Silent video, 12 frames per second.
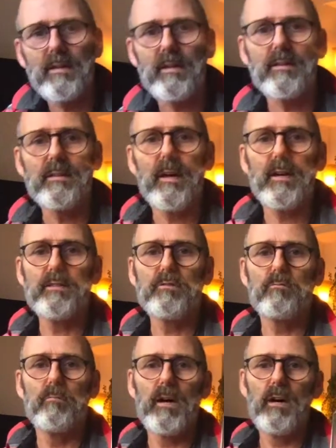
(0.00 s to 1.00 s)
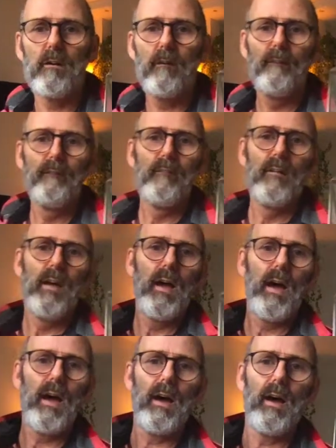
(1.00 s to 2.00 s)
it as well.
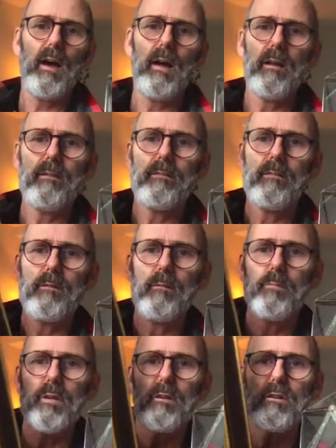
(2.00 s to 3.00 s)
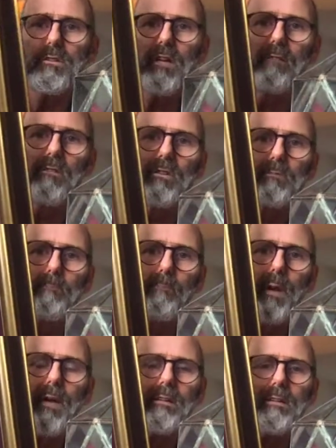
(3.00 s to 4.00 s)
And because I was
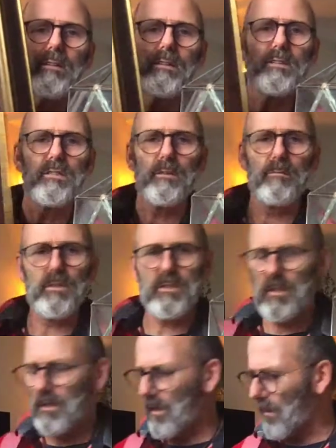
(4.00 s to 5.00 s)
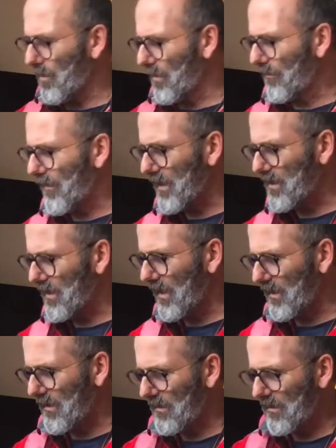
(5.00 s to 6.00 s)
painting this, there was a couple of things
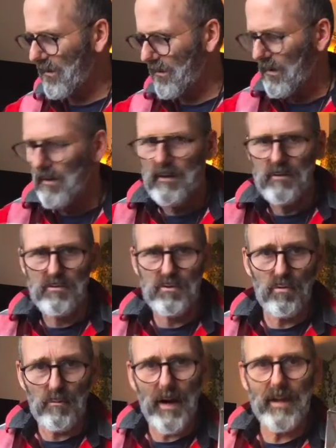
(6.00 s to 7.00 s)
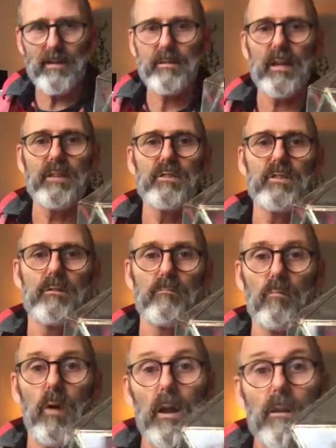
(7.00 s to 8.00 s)
that drew my attention.
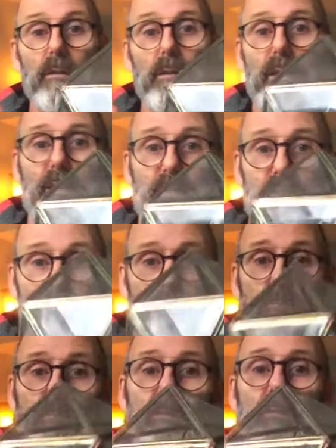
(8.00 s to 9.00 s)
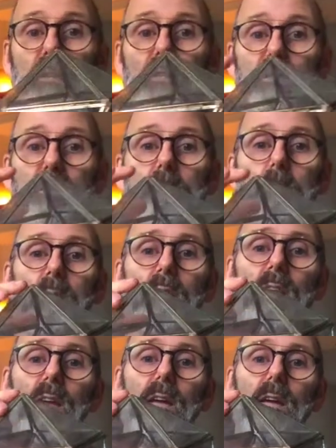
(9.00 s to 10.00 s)
One is this
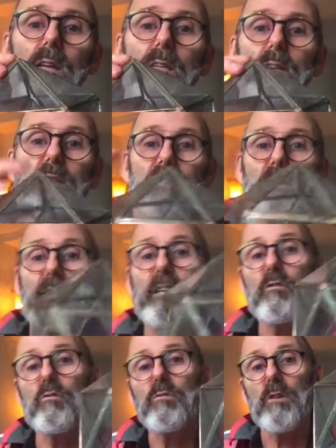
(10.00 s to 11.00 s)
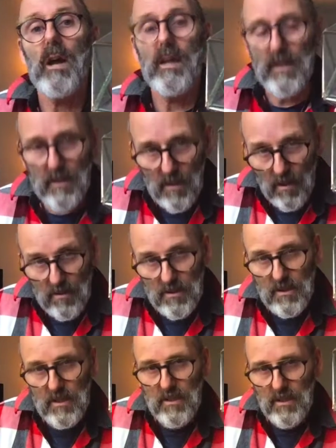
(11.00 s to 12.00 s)

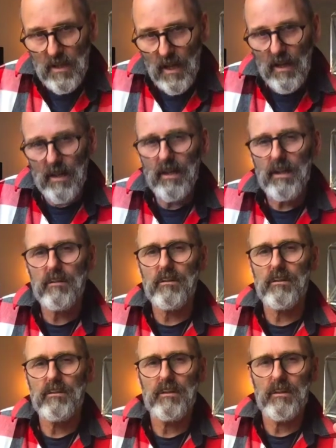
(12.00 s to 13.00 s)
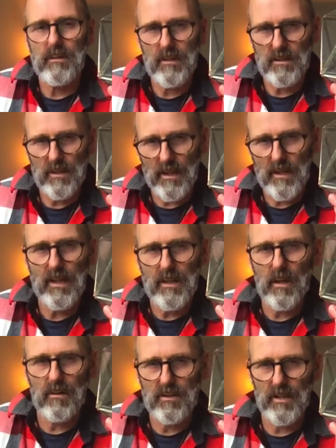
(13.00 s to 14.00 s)
ecosahedron. This
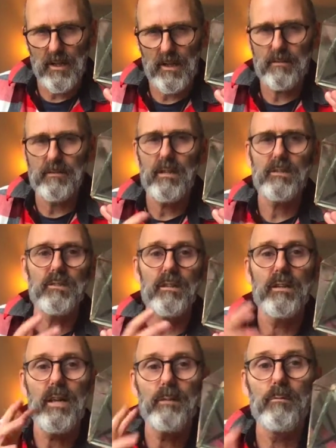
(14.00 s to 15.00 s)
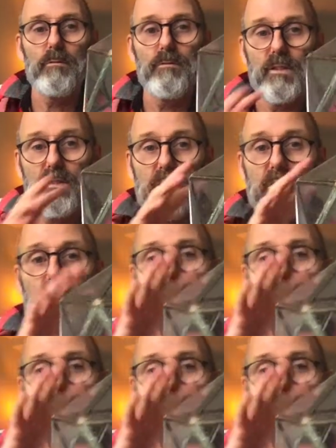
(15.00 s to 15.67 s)
ecosahedron, that's the name of this